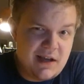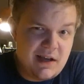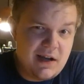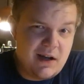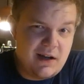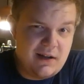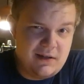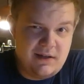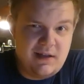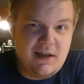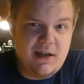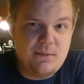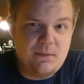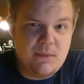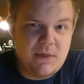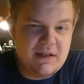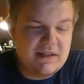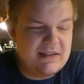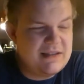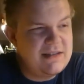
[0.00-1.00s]
card game,
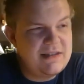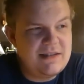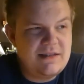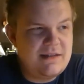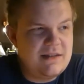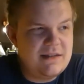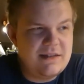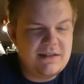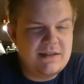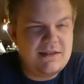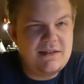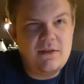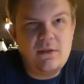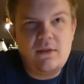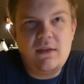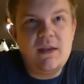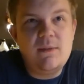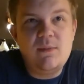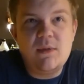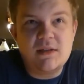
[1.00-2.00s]
because the
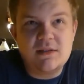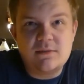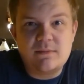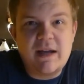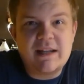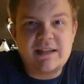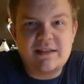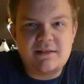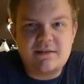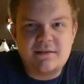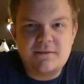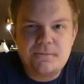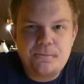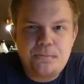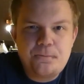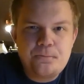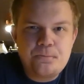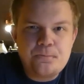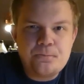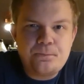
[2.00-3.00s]
theme doesn't matter.
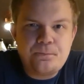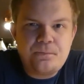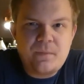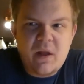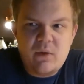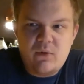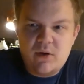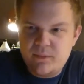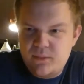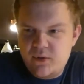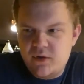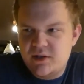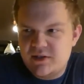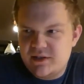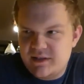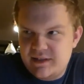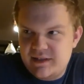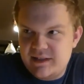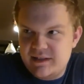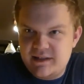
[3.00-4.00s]
One
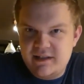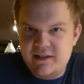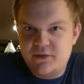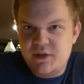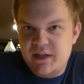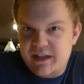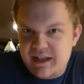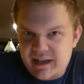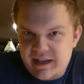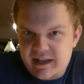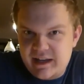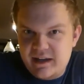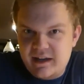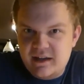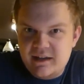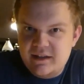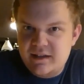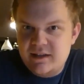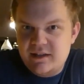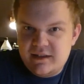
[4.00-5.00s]
person is secretly a
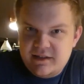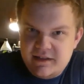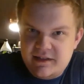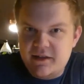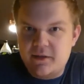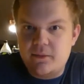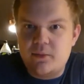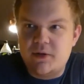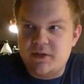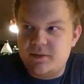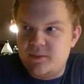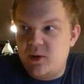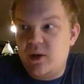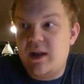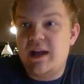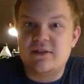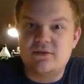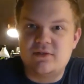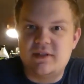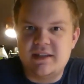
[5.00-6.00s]
killer, the other people
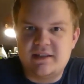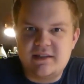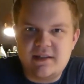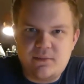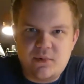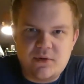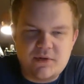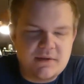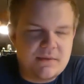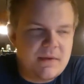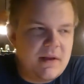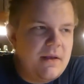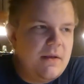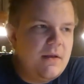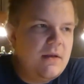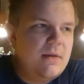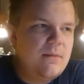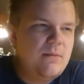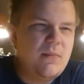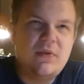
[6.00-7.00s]
has to guess that person.
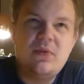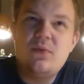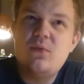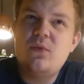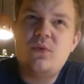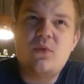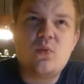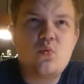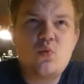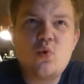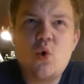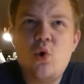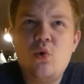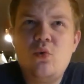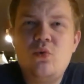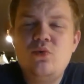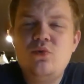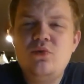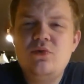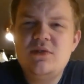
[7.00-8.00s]
But the
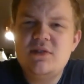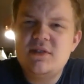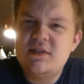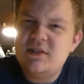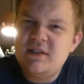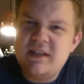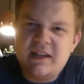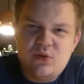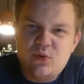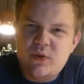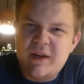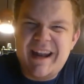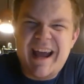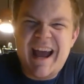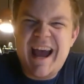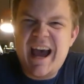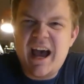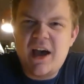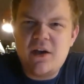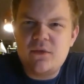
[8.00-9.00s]
roles that you can
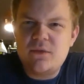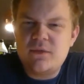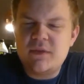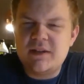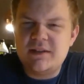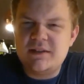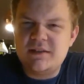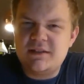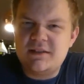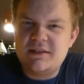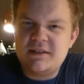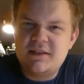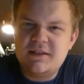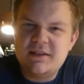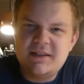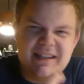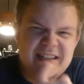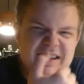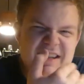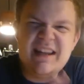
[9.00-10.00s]
have, and just,
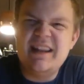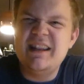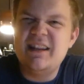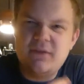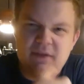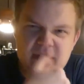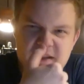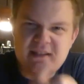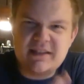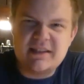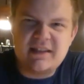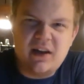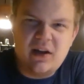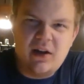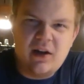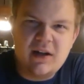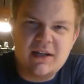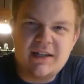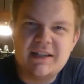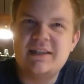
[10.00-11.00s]
it elevates it a
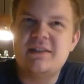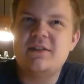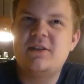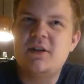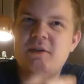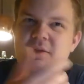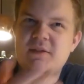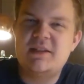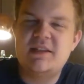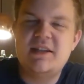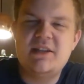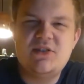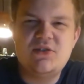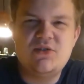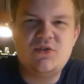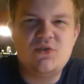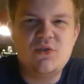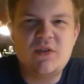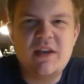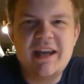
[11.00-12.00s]
lot, and the
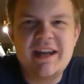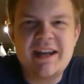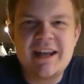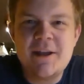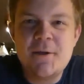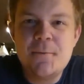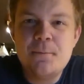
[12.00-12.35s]
conversations you get,